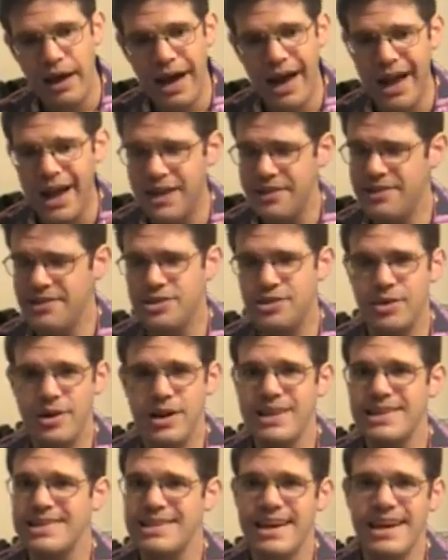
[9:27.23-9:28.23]
I got this
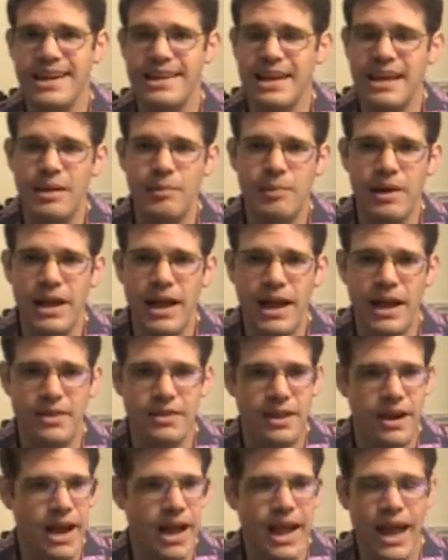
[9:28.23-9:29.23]
crazy idea in my head
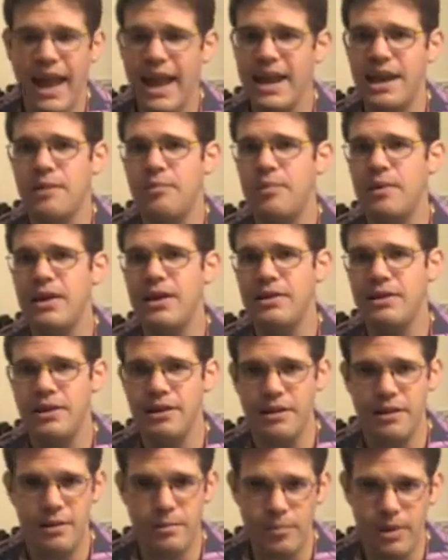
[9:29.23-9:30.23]
that I hated being in,
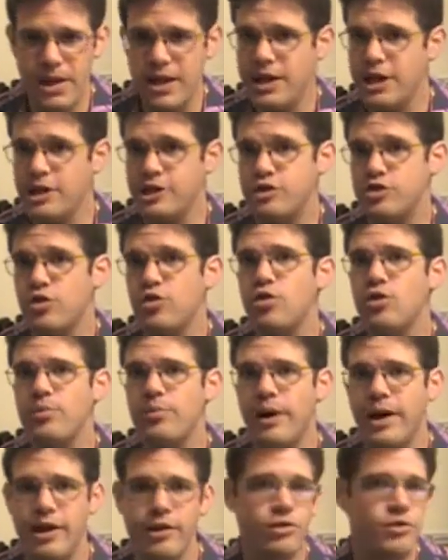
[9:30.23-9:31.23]
being controlled
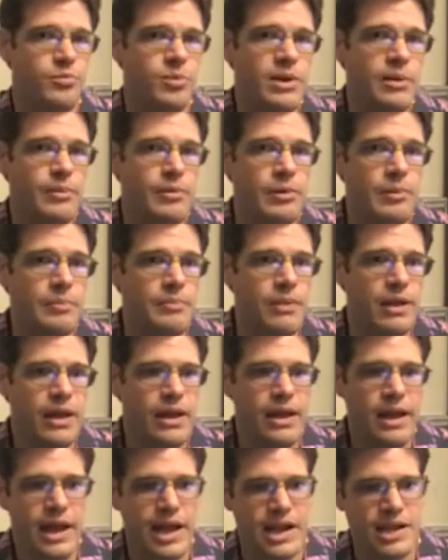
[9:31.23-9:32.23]
by other people.
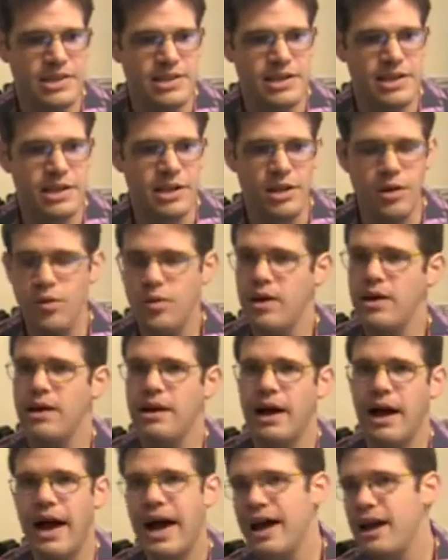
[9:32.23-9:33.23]
And I said, you know what?
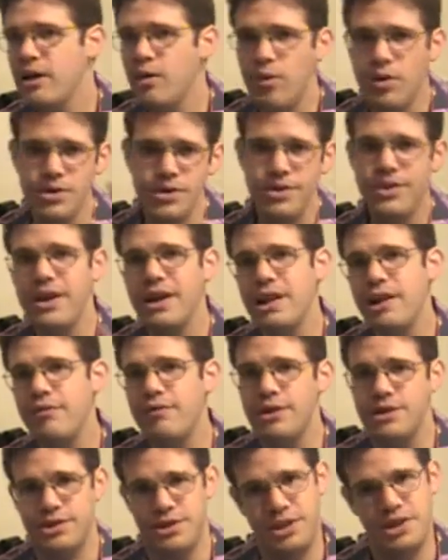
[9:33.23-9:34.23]
I don't want the
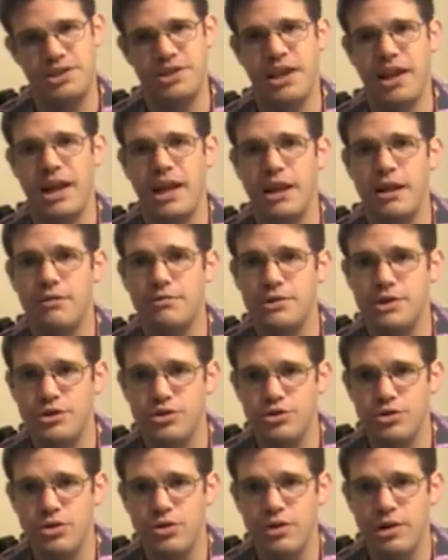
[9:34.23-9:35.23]
television executives
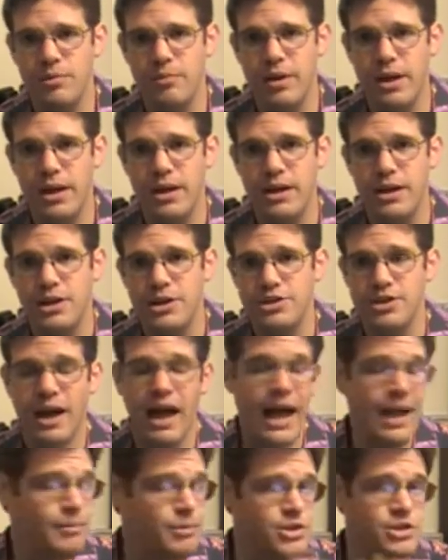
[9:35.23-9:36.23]
controlling me. So
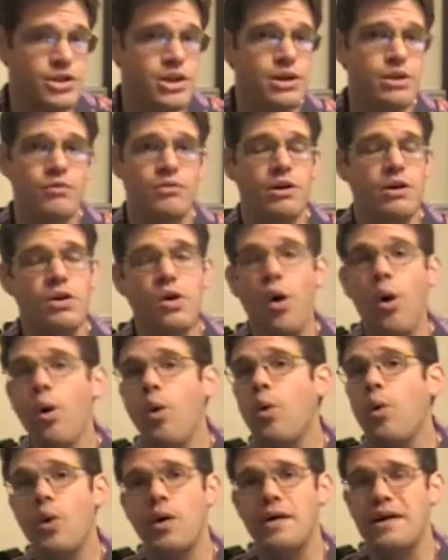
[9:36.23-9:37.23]
I'm just going to
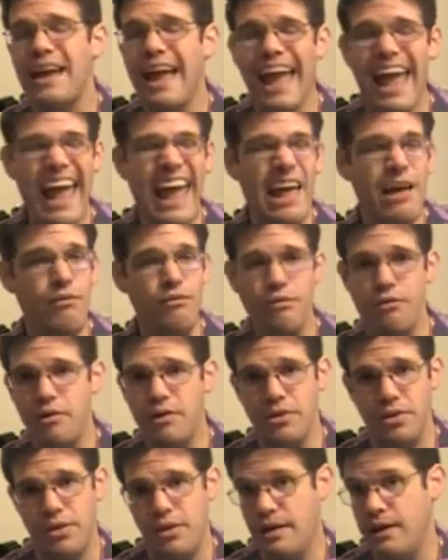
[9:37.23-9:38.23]
record
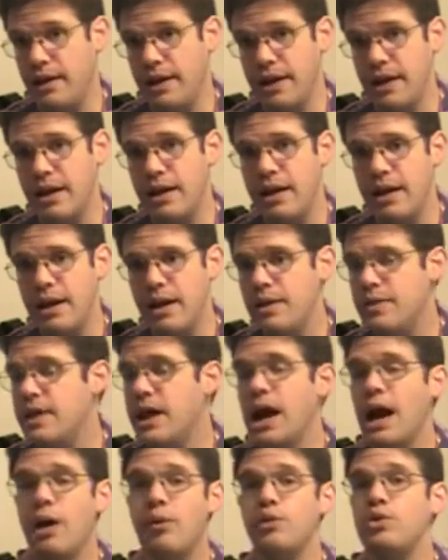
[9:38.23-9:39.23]
everything
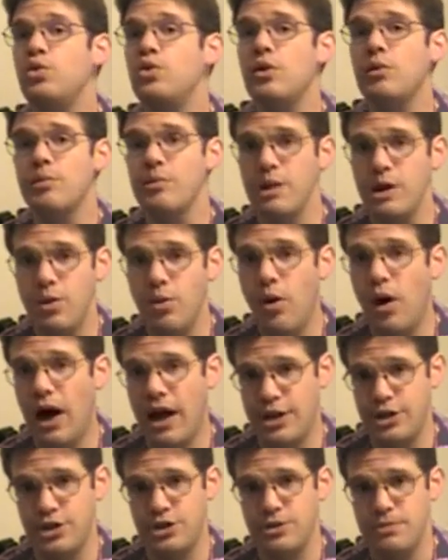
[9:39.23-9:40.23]
that I would normally
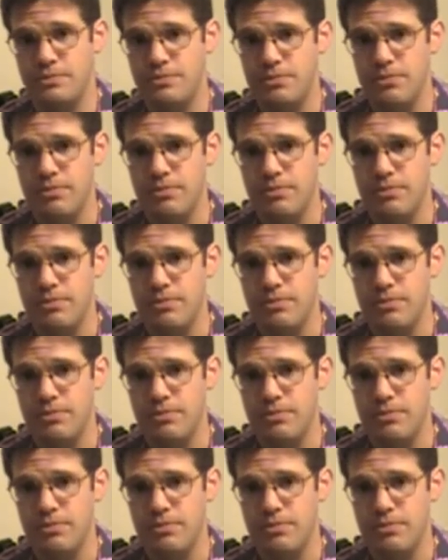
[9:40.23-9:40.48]
watch.